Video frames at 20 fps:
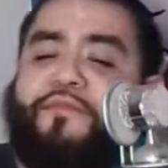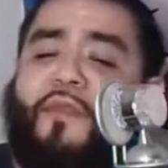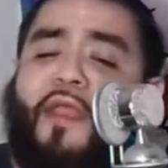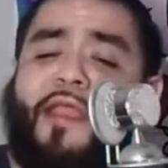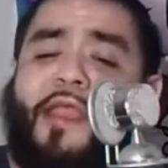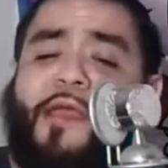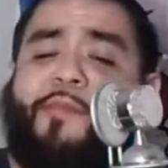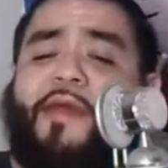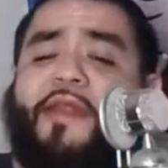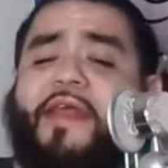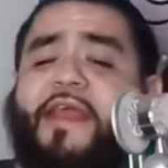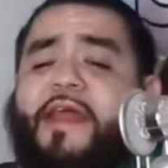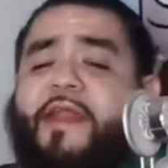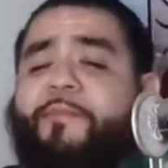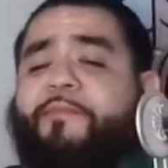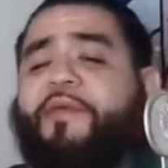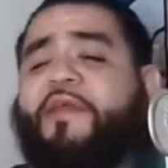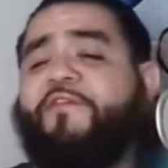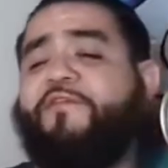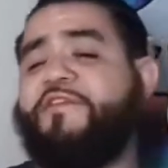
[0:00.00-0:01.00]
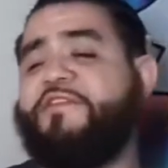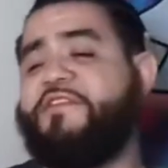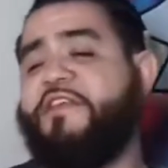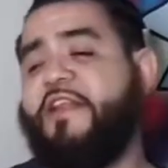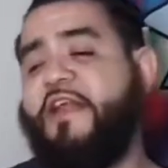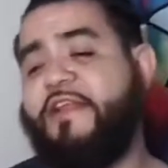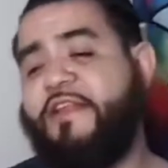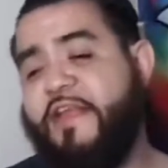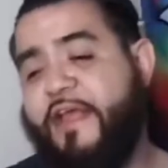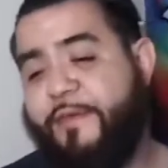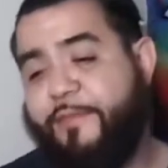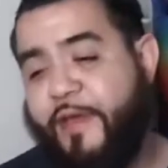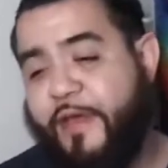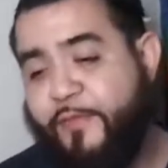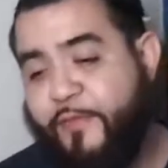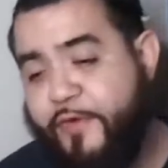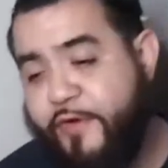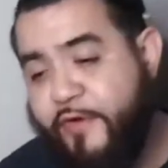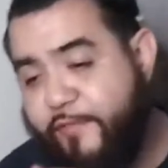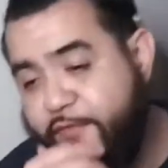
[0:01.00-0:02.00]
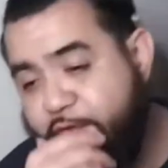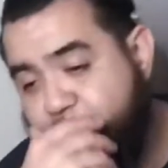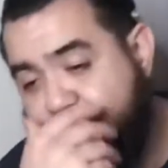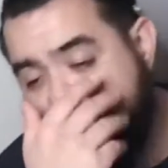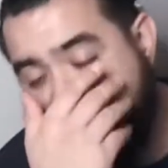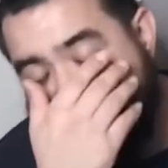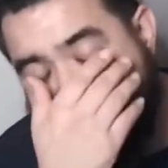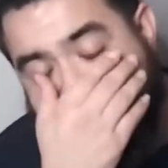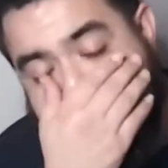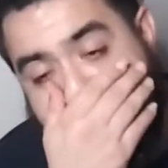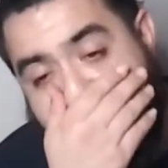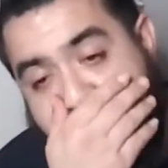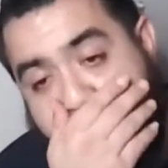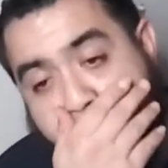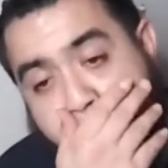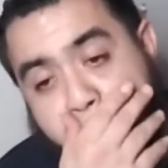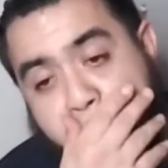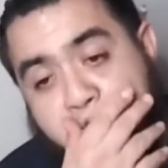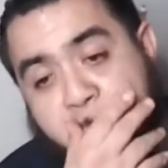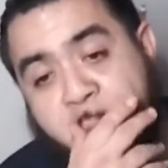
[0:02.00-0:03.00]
Yeah, man, they got a beef and shit like that, man. We don't even know what shit's about.